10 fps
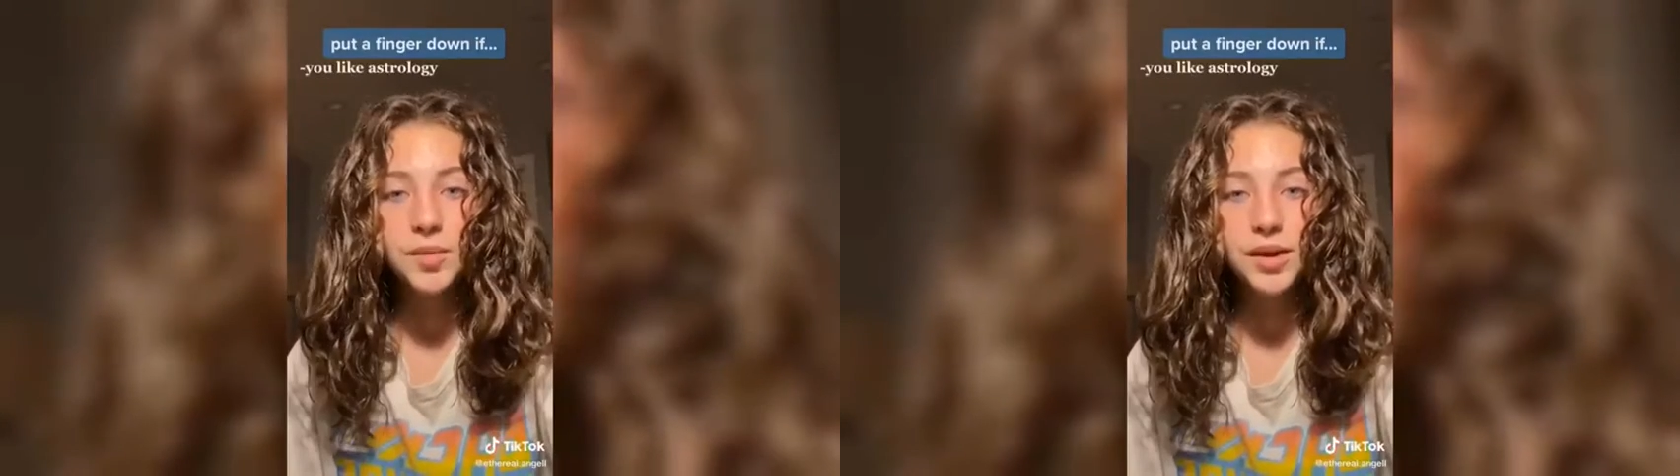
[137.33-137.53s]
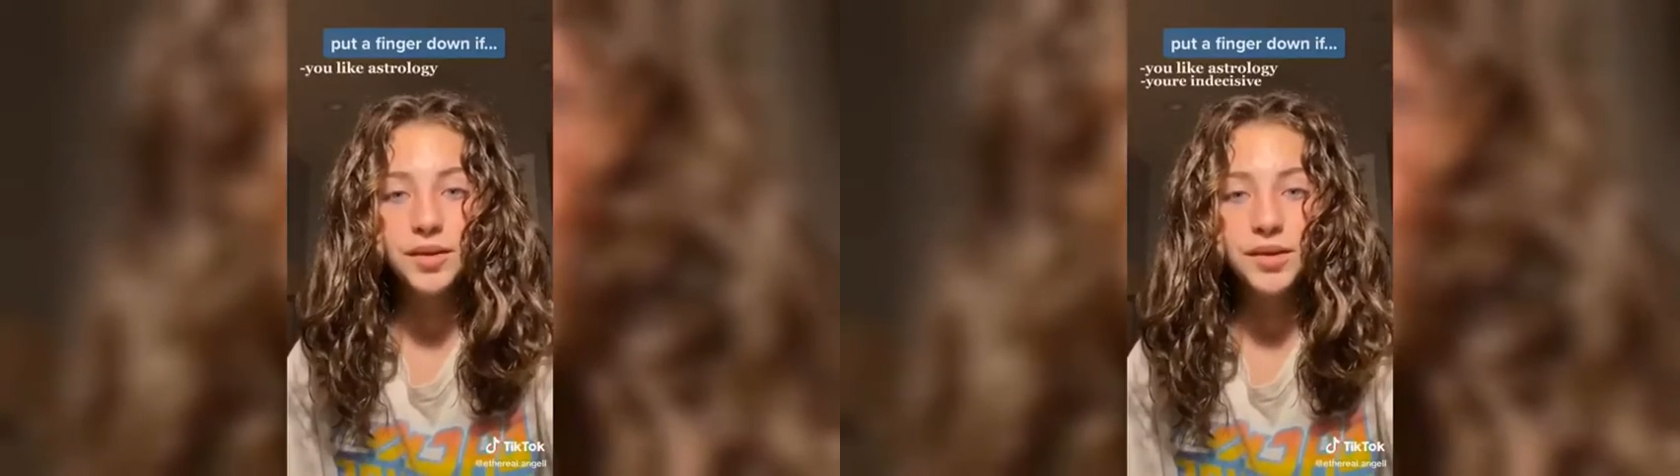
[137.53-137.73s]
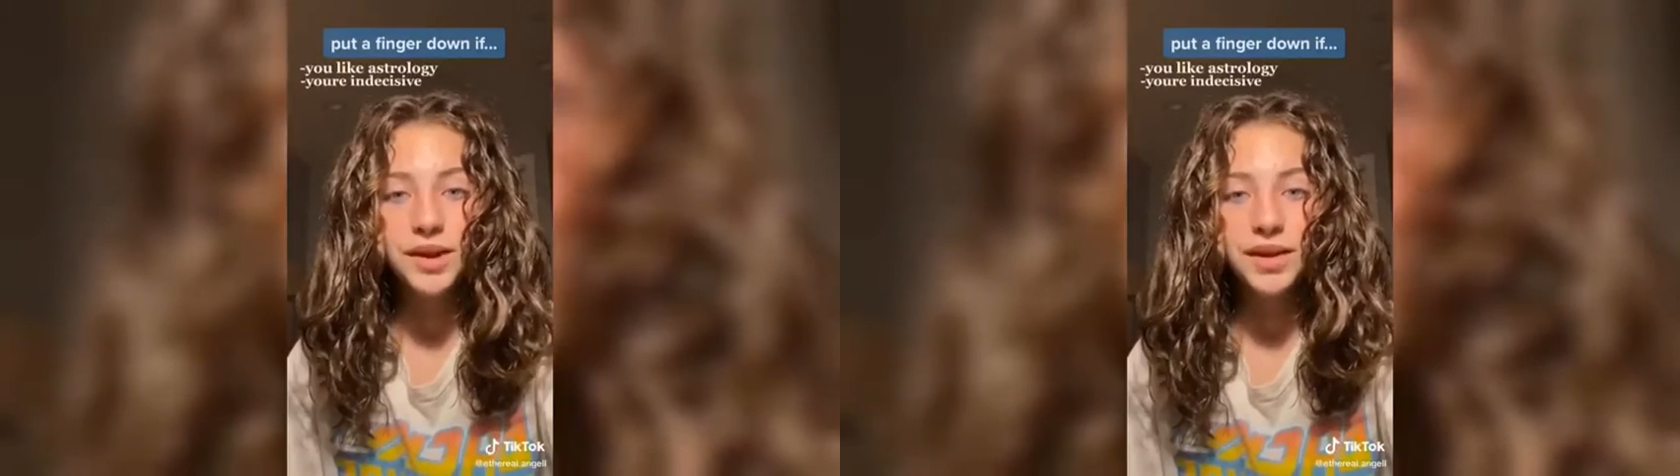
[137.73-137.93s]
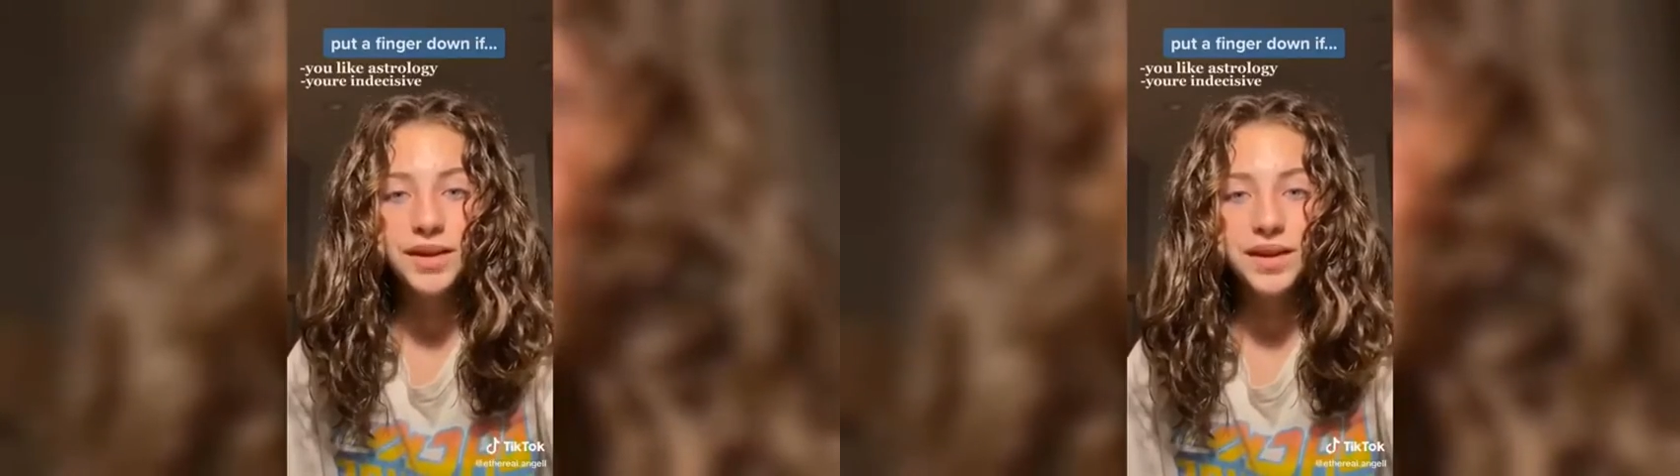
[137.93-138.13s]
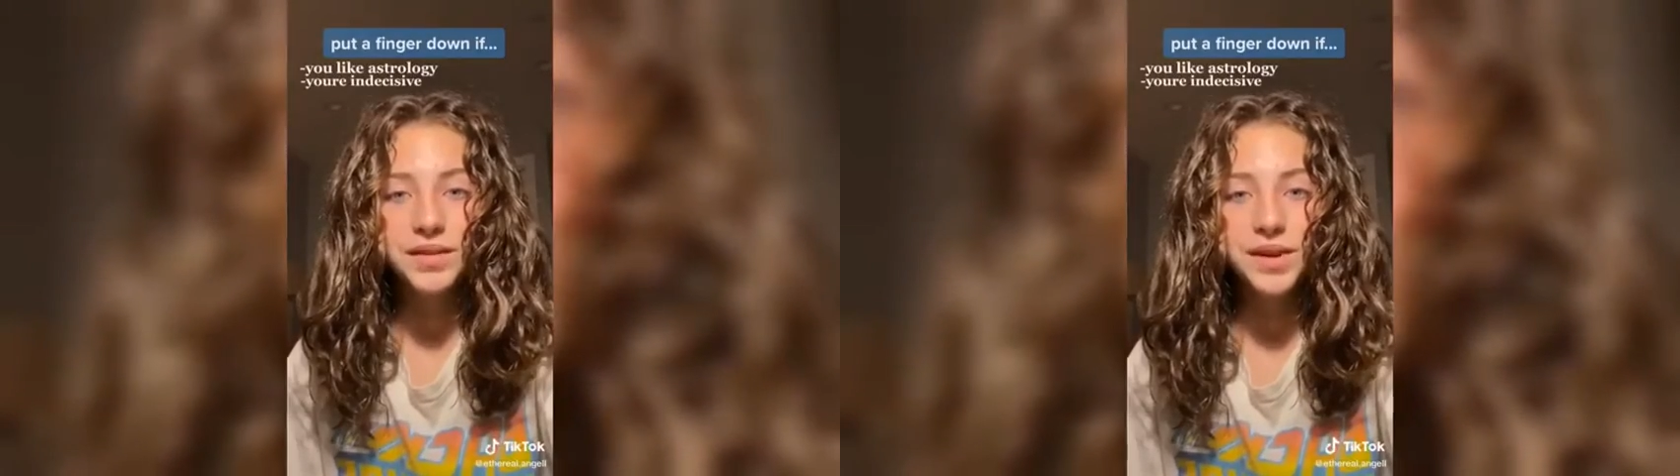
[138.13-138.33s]
Put a finger
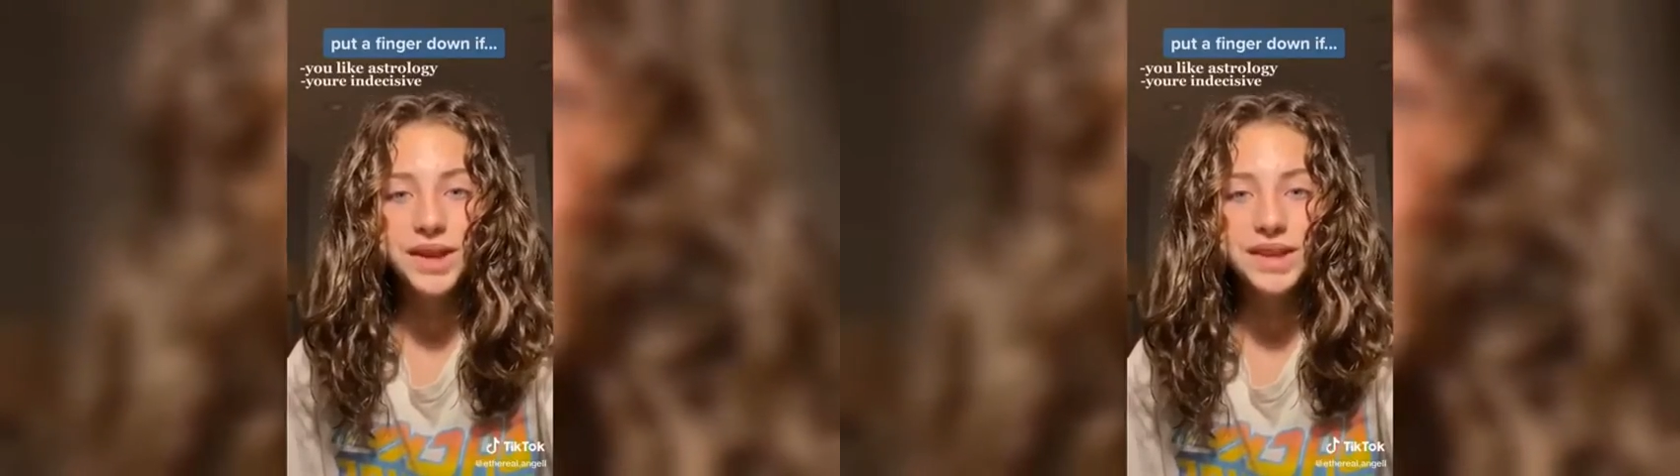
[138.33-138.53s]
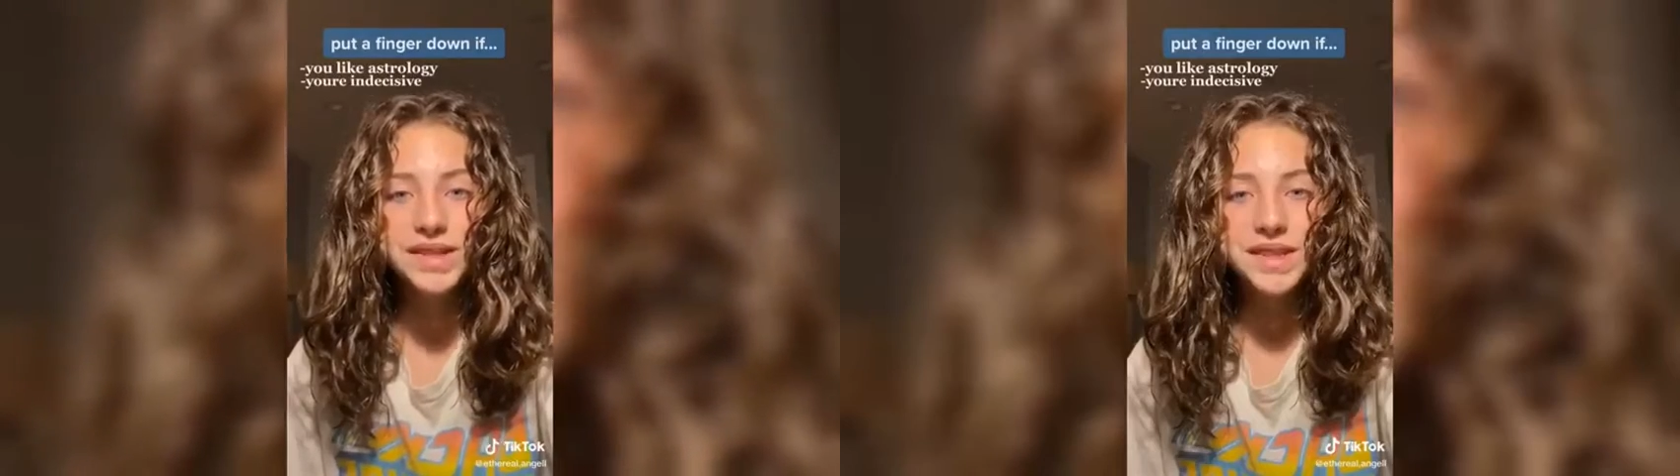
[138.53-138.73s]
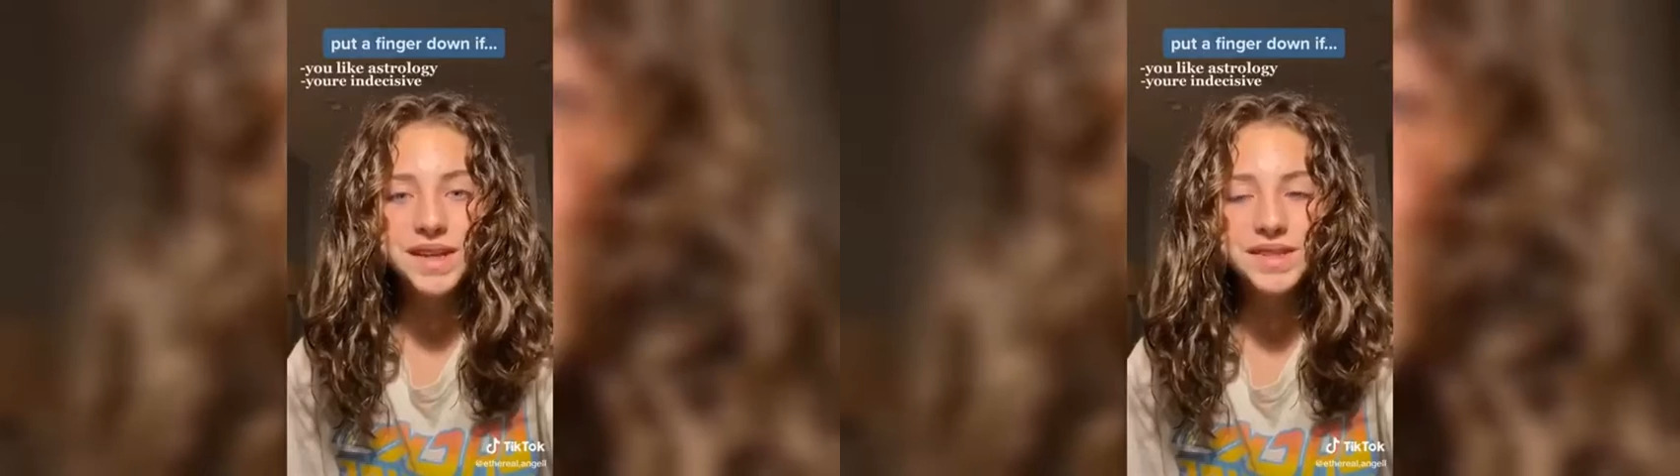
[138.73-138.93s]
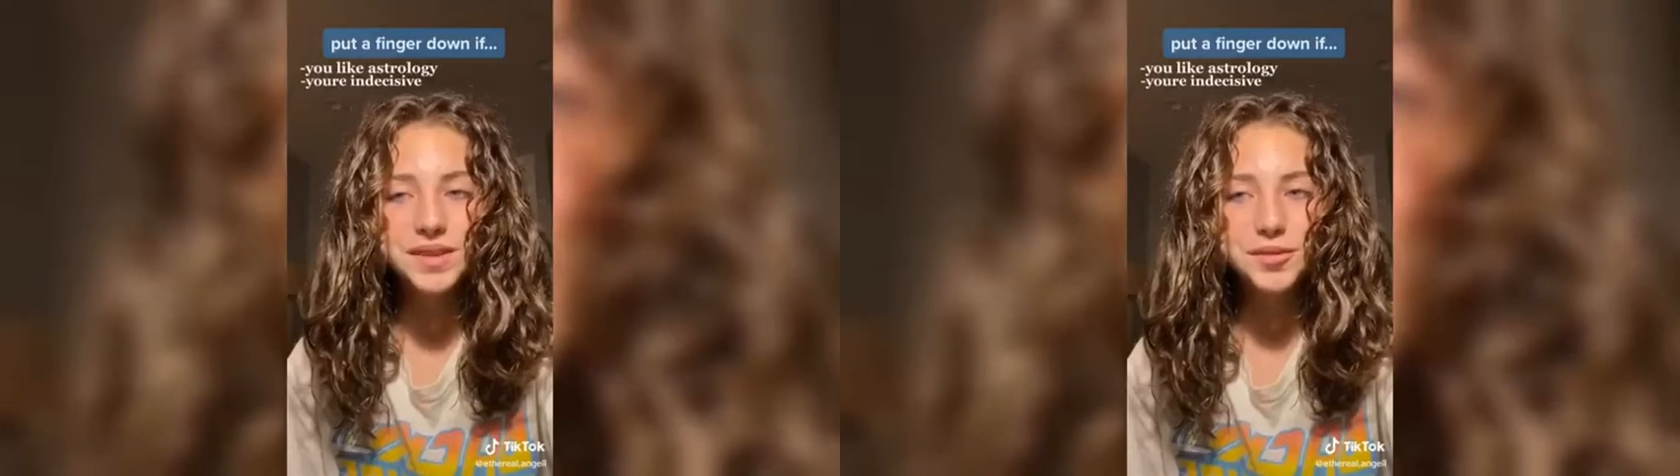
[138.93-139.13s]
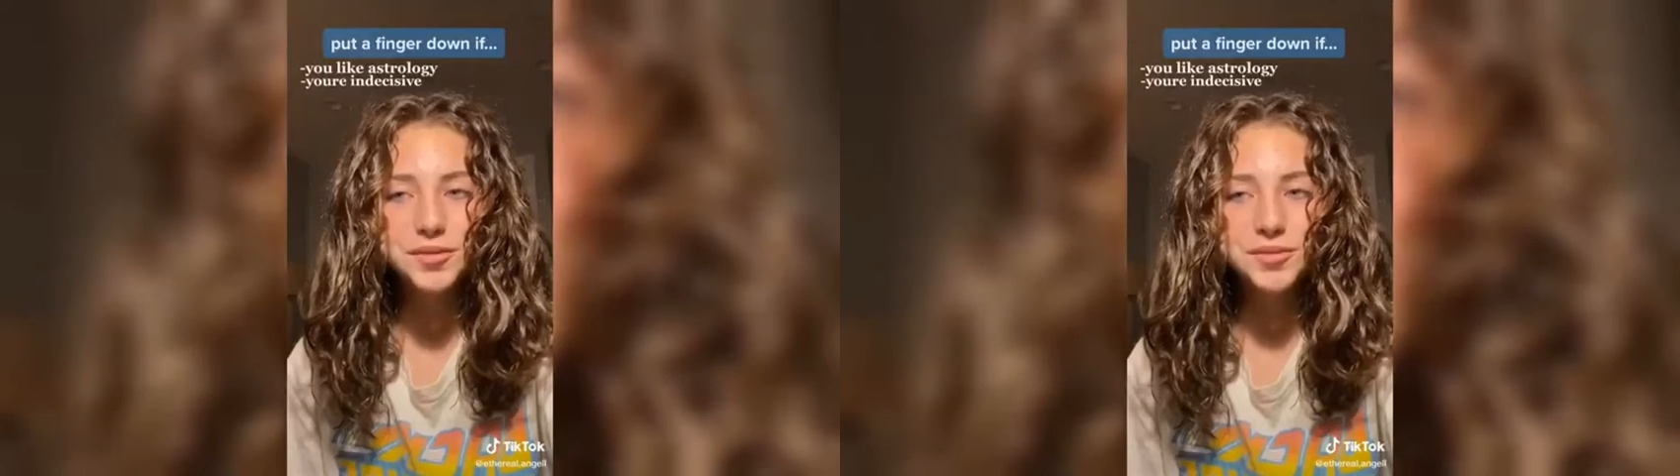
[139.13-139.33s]
down if you're
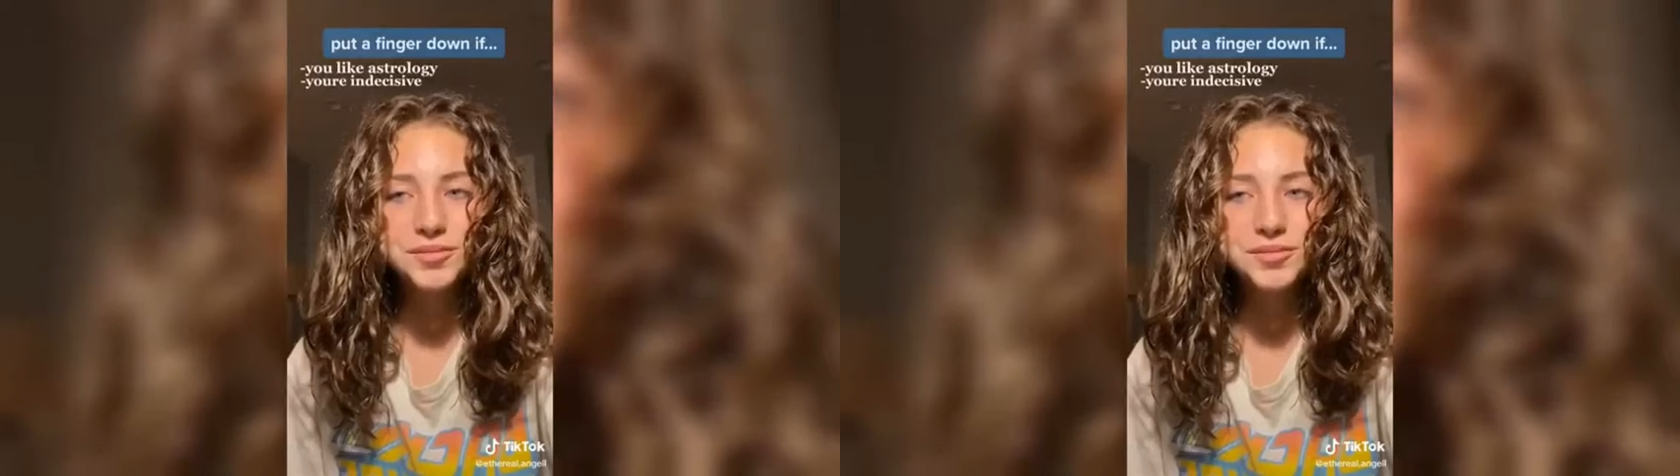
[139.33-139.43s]
indecisive.